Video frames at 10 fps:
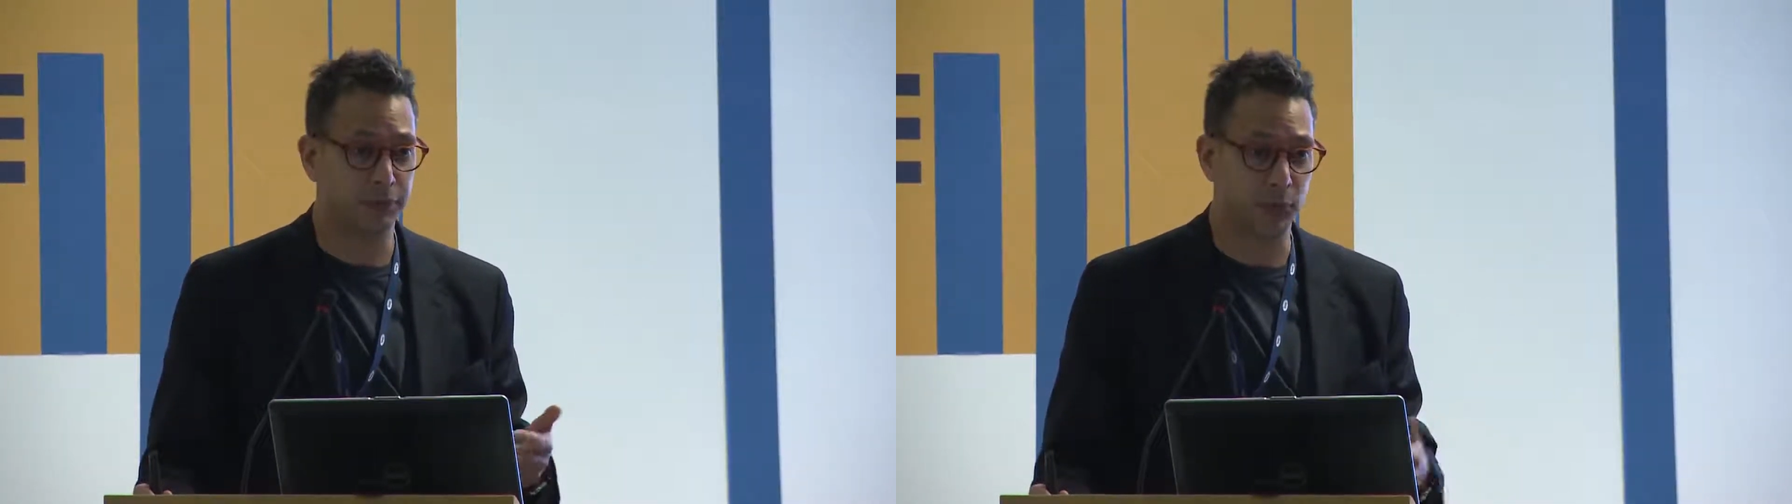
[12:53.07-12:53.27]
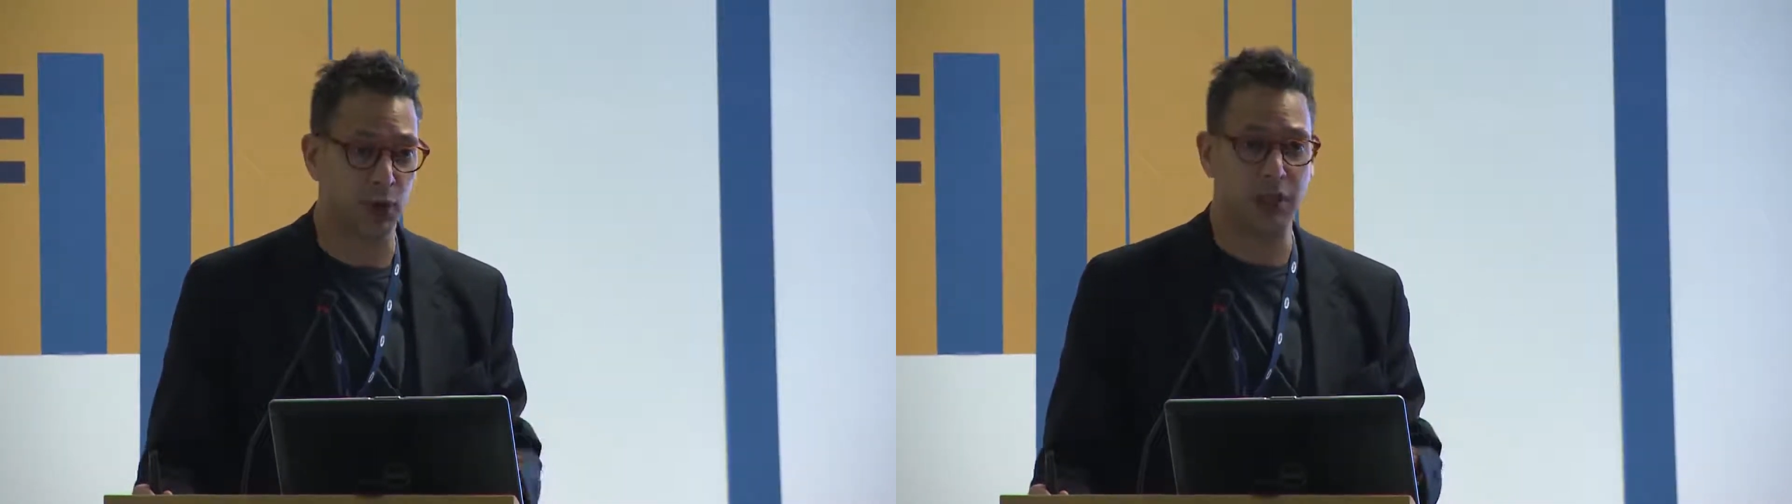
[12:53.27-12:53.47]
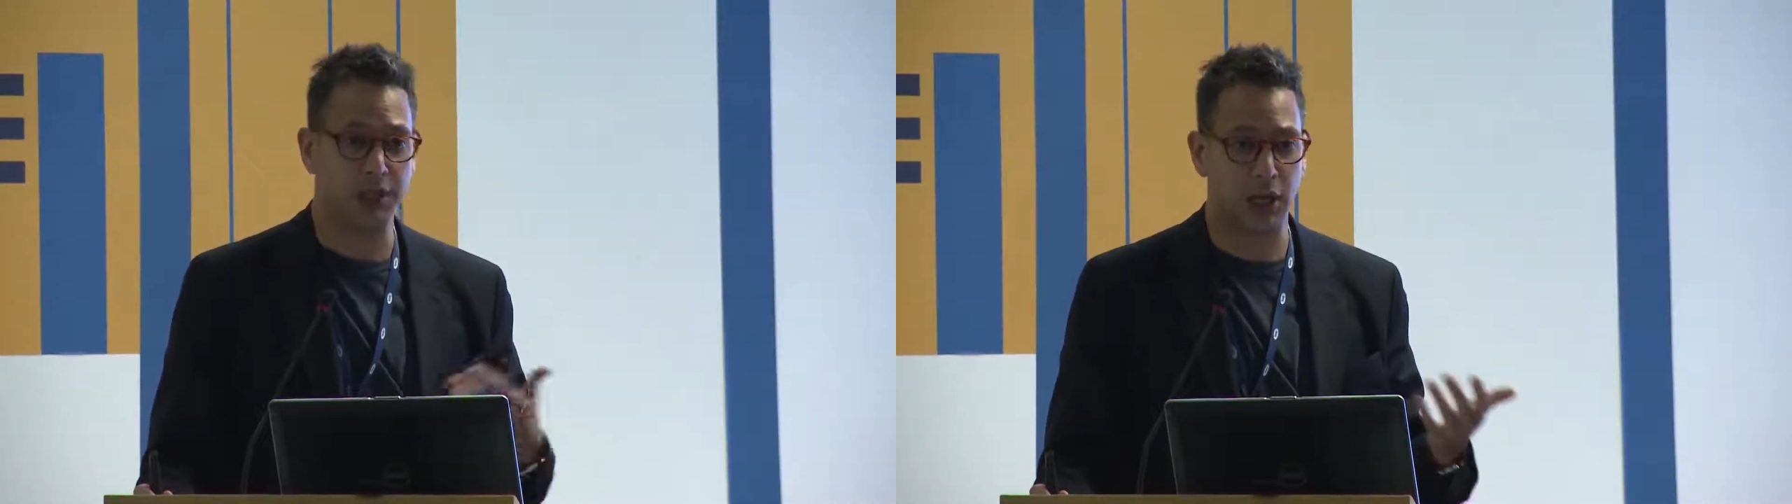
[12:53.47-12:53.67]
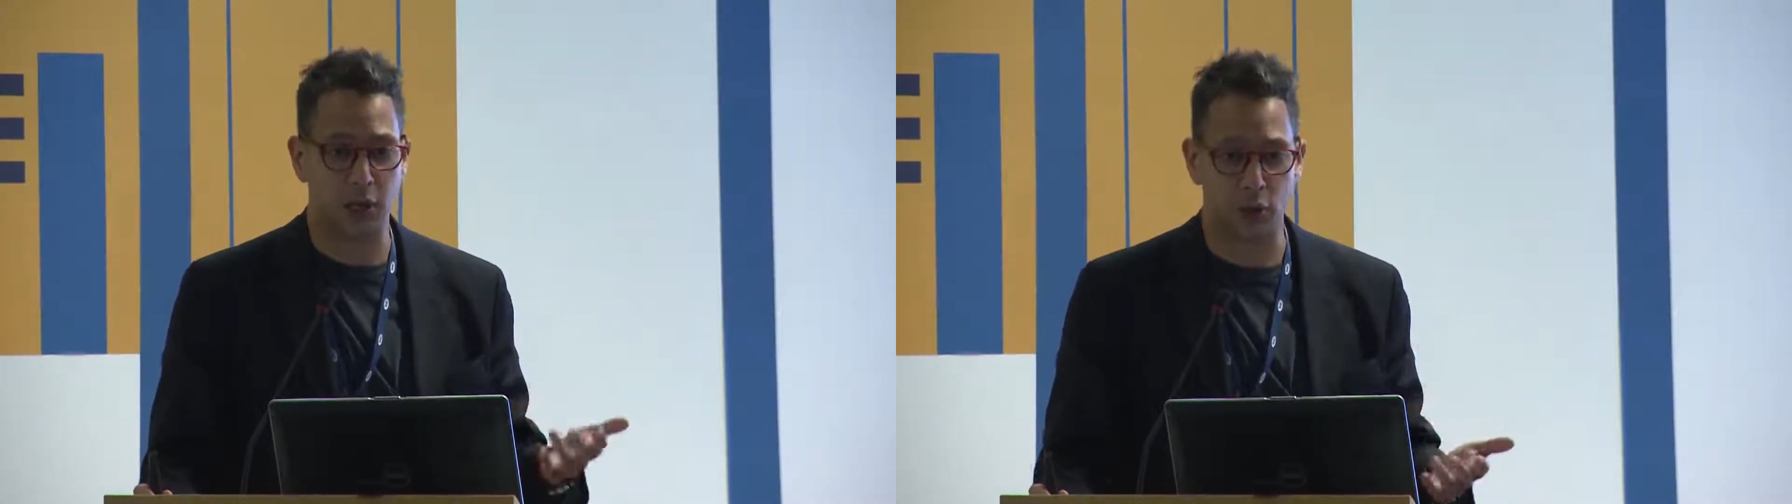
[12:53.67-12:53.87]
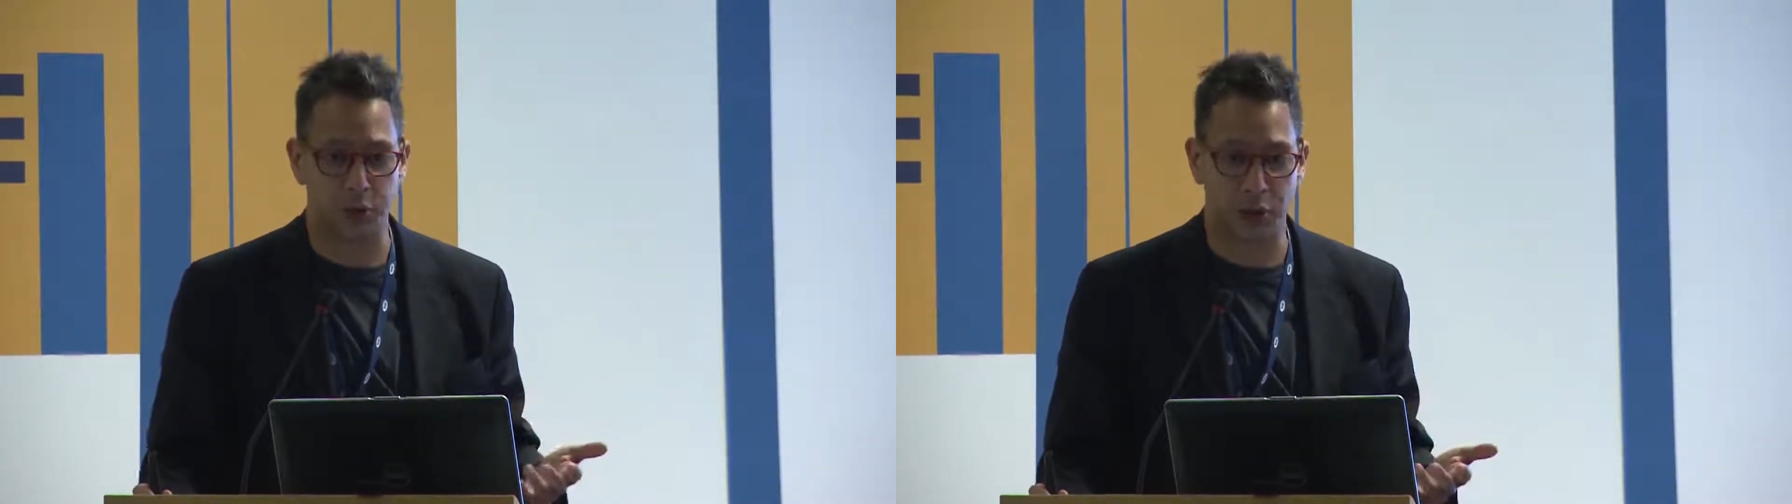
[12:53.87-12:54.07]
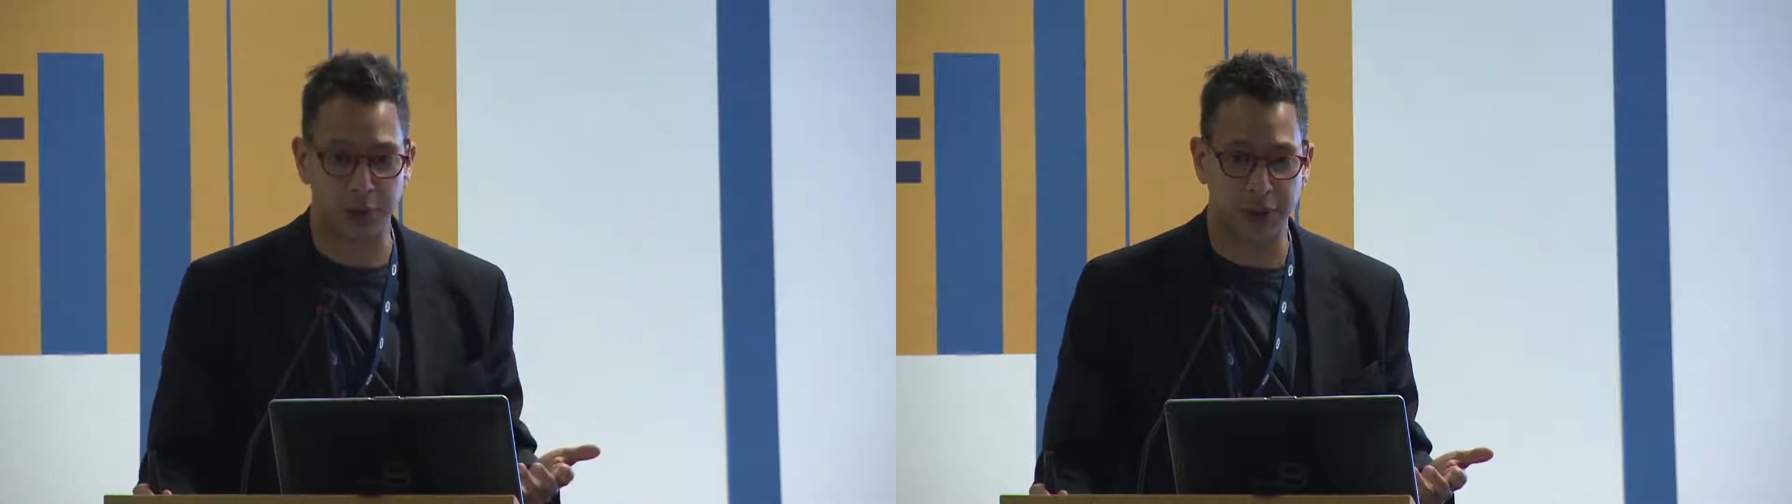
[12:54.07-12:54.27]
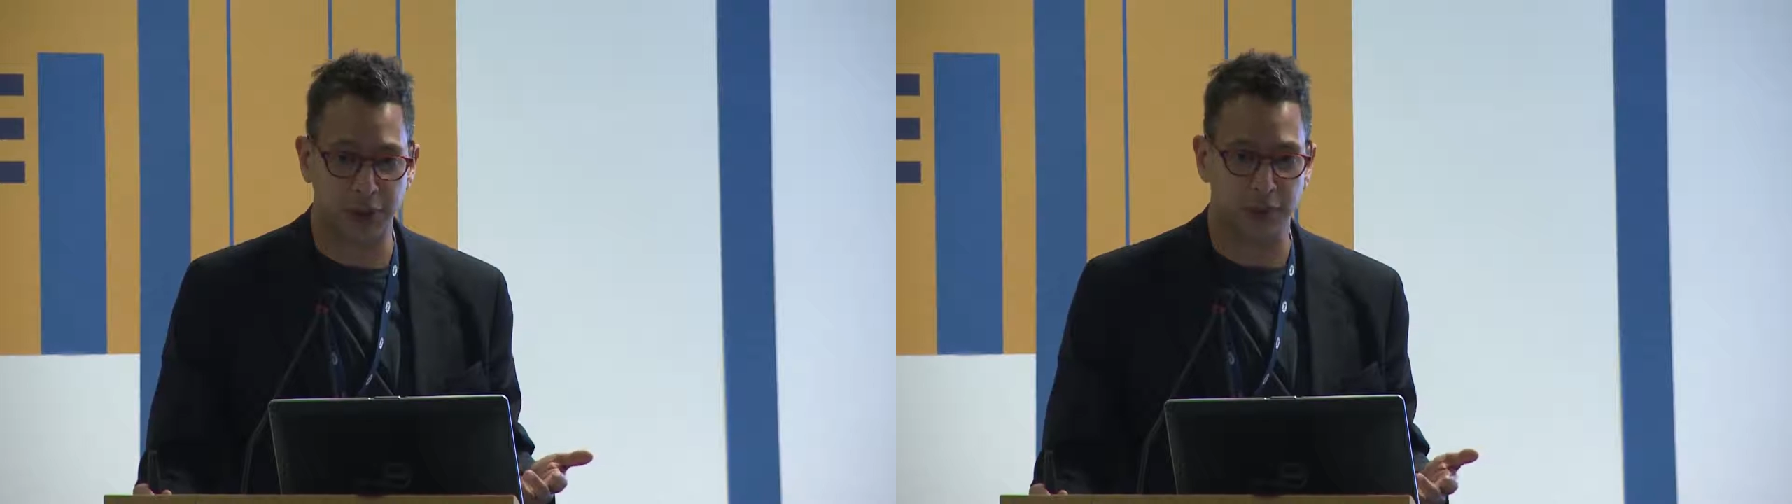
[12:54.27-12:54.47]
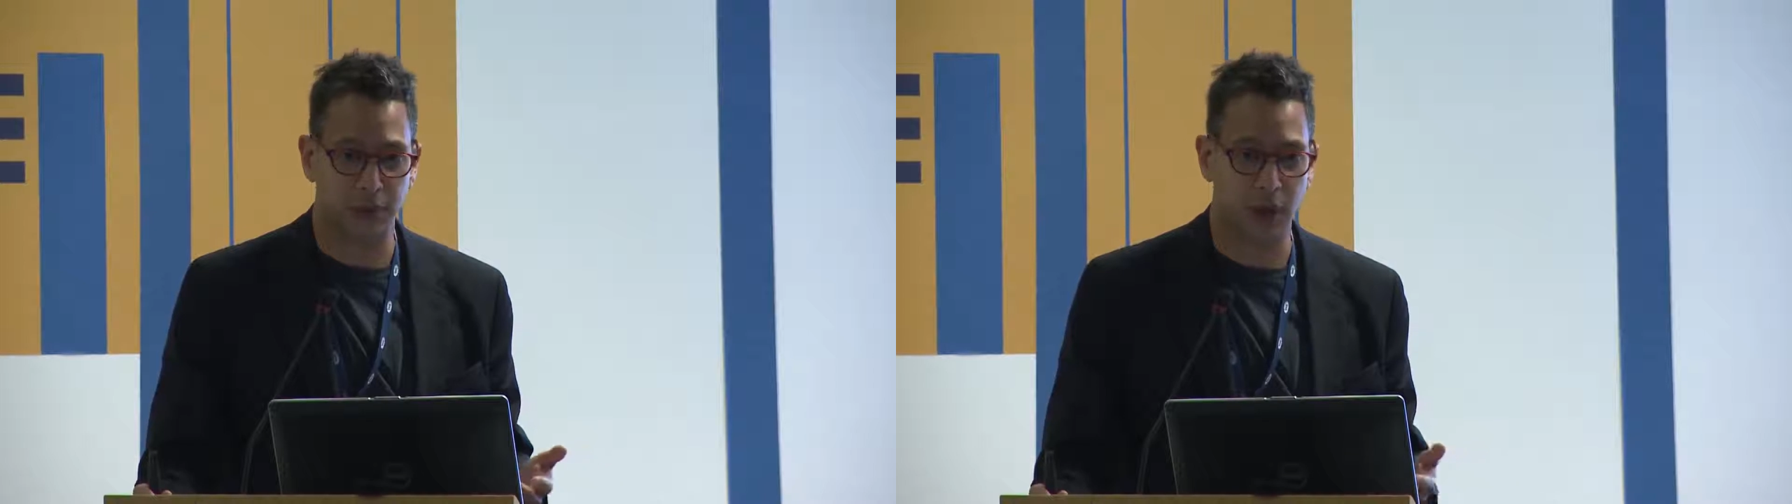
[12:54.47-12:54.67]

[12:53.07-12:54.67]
or your intellectual property